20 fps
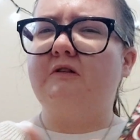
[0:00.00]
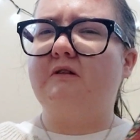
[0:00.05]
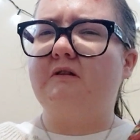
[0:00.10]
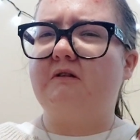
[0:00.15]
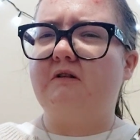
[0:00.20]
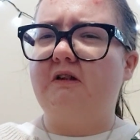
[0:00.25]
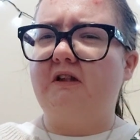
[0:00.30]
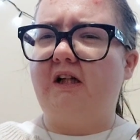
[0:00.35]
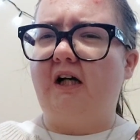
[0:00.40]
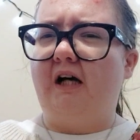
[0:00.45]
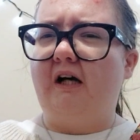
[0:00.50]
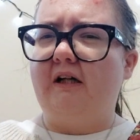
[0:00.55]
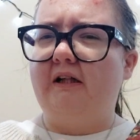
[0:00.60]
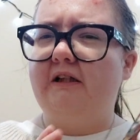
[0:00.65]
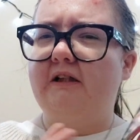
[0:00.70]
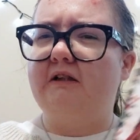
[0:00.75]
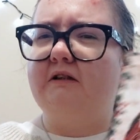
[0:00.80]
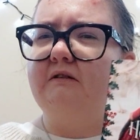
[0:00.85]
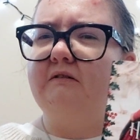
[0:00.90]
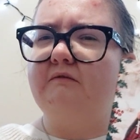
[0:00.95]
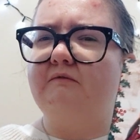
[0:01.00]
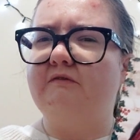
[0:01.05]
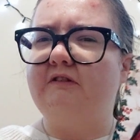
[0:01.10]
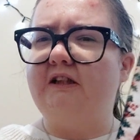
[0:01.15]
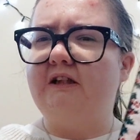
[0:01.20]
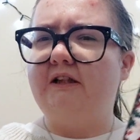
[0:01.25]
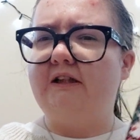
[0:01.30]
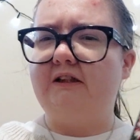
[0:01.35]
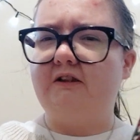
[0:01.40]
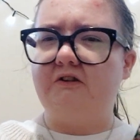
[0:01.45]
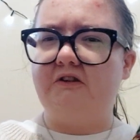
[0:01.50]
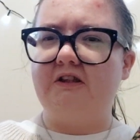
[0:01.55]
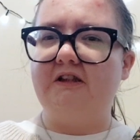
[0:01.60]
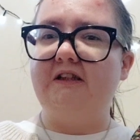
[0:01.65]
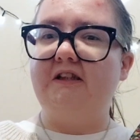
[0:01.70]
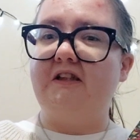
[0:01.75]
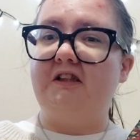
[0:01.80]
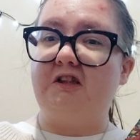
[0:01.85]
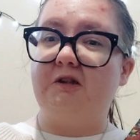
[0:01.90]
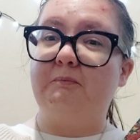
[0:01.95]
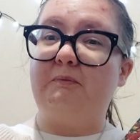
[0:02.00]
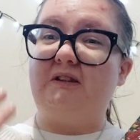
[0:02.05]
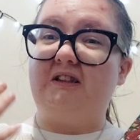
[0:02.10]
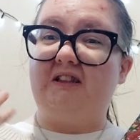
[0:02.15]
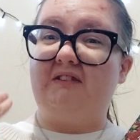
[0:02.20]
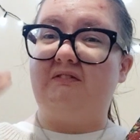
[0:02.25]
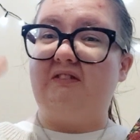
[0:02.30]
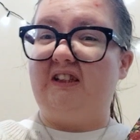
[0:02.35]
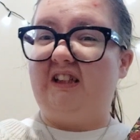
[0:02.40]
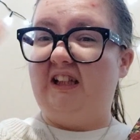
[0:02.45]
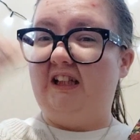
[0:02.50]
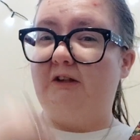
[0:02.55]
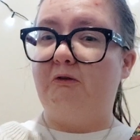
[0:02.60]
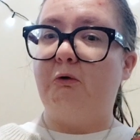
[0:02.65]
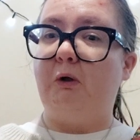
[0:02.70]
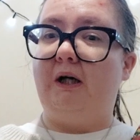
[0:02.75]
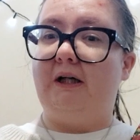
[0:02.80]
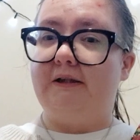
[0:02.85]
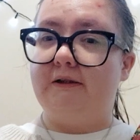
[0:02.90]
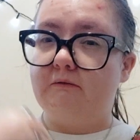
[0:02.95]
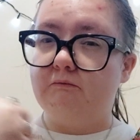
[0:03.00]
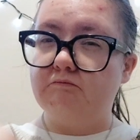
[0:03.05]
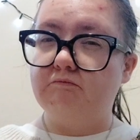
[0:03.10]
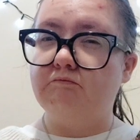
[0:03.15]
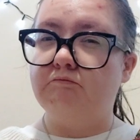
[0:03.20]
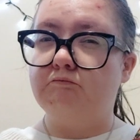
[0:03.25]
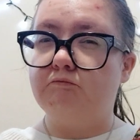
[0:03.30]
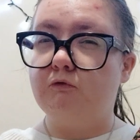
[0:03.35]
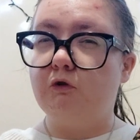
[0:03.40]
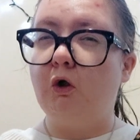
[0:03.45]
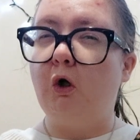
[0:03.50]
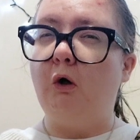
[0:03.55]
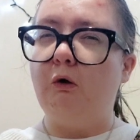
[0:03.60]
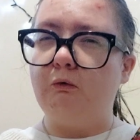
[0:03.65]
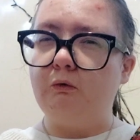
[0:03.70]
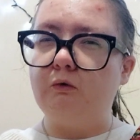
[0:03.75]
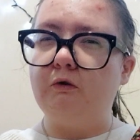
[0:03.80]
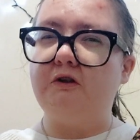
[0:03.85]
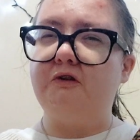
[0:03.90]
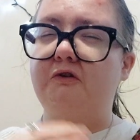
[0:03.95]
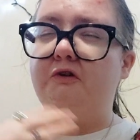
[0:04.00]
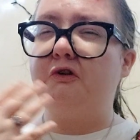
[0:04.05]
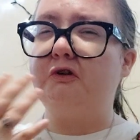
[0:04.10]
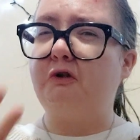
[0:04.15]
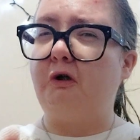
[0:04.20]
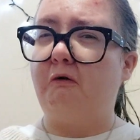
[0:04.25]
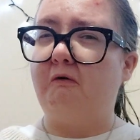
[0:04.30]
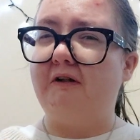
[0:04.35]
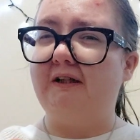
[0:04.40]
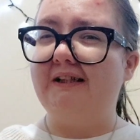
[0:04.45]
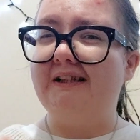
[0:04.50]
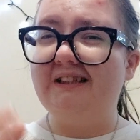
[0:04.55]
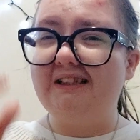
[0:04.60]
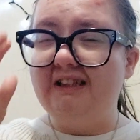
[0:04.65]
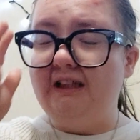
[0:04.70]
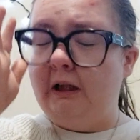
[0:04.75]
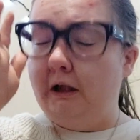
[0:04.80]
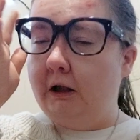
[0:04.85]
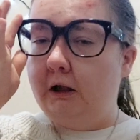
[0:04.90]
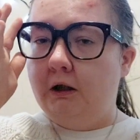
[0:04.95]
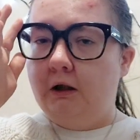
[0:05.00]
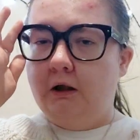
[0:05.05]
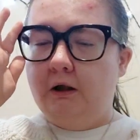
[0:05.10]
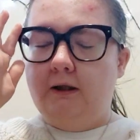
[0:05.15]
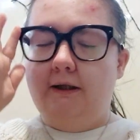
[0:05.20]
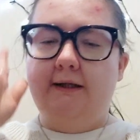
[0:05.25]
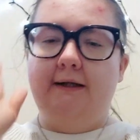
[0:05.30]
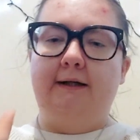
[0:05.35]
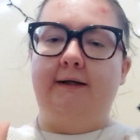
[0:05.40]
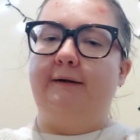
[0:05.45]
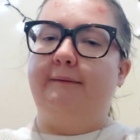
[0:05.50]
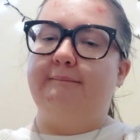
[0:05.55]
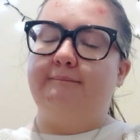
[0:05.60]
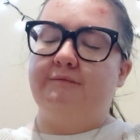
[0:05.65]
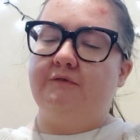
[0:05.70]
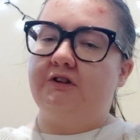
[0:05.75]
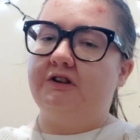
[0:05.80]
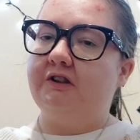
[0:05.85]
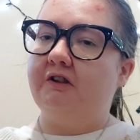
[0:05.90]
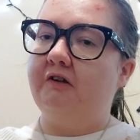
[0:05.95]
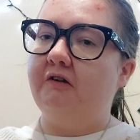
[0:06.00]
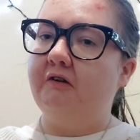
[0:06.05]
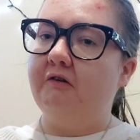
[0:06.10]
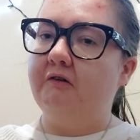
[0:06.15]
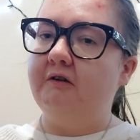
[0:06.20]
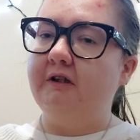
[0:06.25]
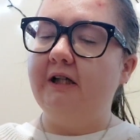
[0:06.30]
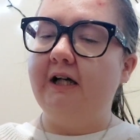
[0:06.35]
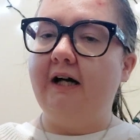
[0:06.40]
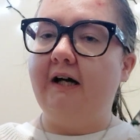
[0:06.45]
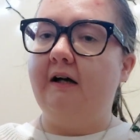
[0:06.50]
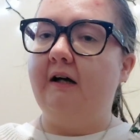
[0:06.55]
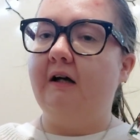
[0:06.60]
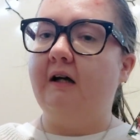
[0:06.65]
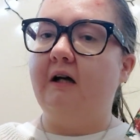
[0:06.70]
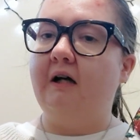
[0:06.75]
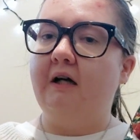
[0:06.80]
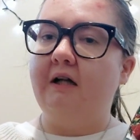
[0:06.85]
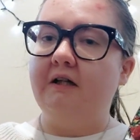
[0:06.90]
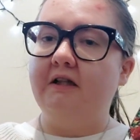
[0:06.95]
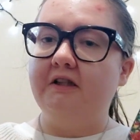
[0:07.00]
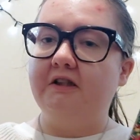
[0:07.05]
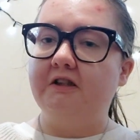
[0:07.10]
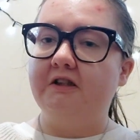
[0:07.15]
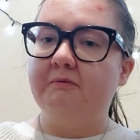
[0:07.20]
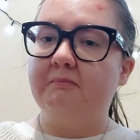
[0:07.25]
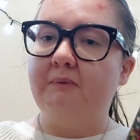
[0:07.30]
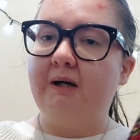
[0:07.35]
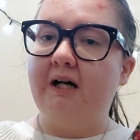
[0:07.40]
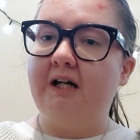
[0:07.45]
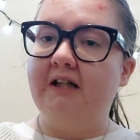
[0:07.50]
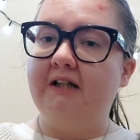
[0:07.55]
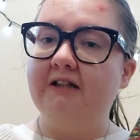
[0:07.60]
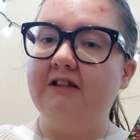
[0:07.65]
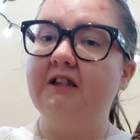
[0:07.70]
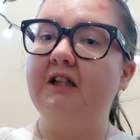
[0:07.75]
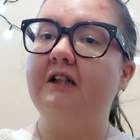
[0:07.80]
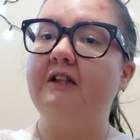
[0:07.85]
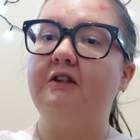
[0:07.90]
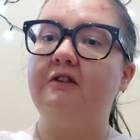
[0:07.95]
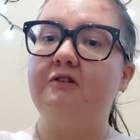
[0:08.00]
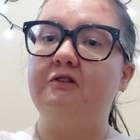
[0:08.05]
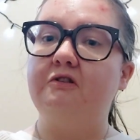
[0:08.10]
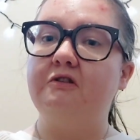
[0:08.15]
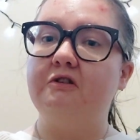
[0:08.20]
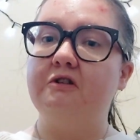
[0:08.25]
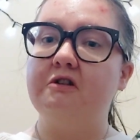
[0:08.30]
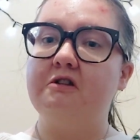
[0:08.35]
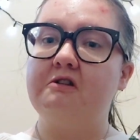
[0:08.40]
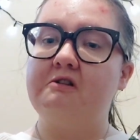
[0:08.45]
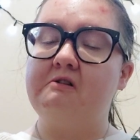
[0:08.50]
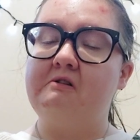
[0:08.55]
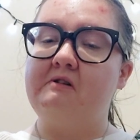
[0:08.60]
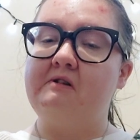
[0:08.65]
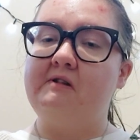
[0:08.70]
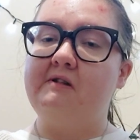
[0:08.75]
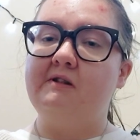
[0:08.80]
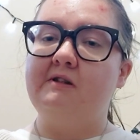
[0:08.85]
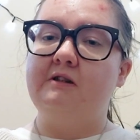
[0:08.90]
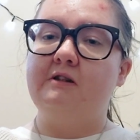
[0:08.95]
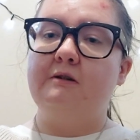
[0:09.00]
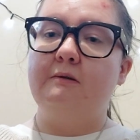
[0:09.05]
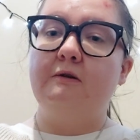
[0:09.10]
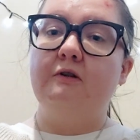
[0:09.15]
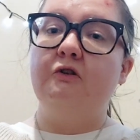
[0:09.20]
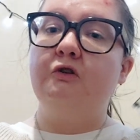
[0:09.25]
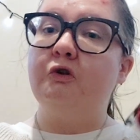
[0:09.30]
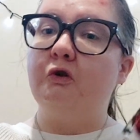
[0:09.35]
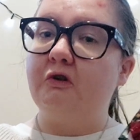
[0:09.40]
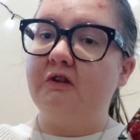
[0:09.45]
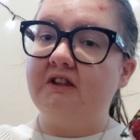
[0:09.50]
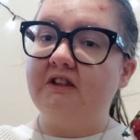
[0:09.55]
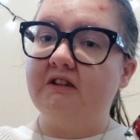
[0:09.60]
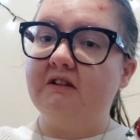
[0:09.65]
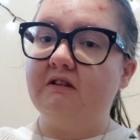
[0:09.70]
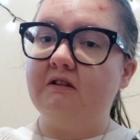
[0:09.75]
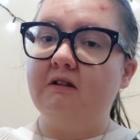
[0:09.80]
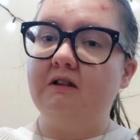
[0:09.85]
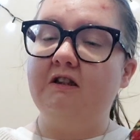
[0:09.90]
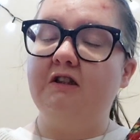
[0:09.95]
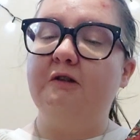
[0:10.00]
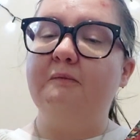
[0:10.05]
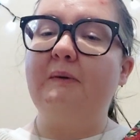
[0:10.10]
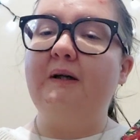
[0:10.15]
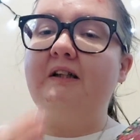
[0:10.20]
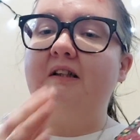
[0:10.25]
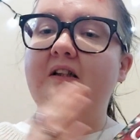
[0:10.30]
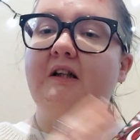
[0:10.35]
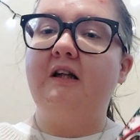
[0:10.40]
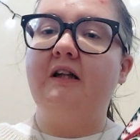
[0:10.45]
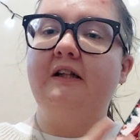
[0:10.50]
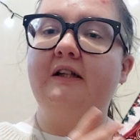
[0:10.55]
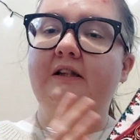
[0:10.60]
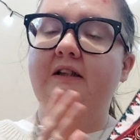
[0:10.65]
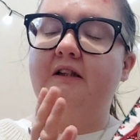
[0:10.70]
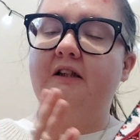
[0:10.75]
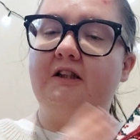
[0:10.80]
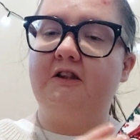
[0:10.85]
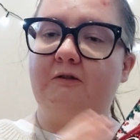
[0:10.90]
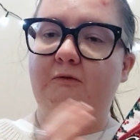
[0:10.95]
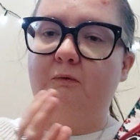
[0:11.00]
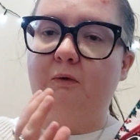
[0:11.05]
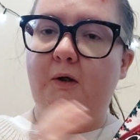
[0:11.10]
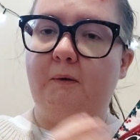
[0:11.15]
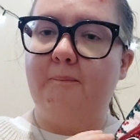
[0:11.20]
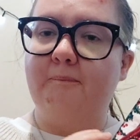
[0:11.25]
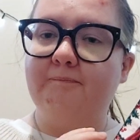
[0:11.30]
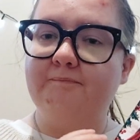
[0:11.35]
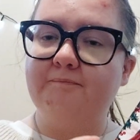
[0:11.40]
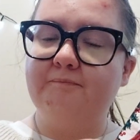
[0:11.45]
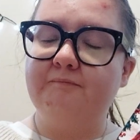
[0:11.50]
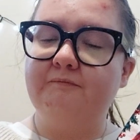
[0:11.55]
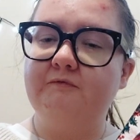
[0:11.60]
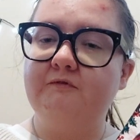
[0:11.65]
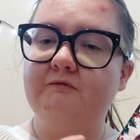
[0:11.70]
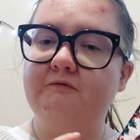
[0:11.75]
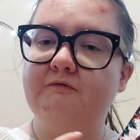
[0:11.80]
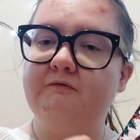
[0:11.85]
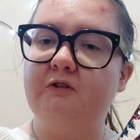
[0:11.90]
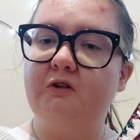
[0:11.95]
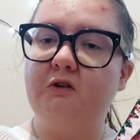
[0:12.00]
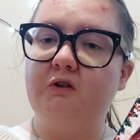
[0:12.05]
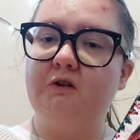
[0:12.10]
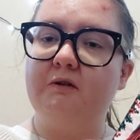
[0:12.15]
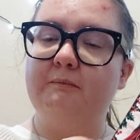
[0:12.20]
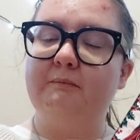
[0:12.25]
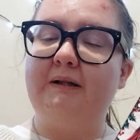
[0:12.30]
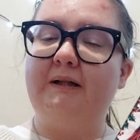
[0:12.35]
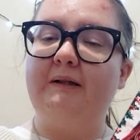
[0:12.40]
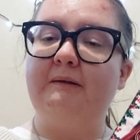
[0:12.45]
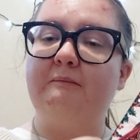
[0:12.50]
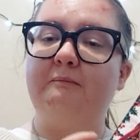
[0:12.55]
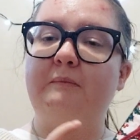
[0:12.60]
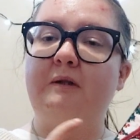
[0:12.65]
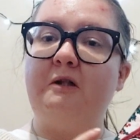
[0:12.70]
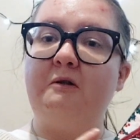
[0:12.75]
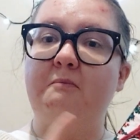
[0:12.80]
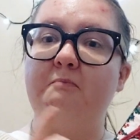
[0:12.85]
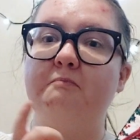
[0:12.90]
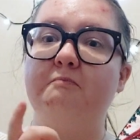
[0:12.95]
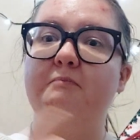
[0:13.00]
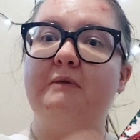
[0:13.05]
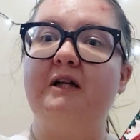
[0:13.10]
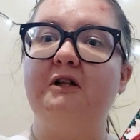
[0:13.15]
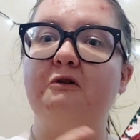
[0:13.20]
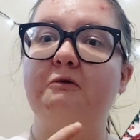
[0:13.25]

the guy, really, because he is specifically quite cold and stoic. So yeah, this is my second choice, especially this one for the male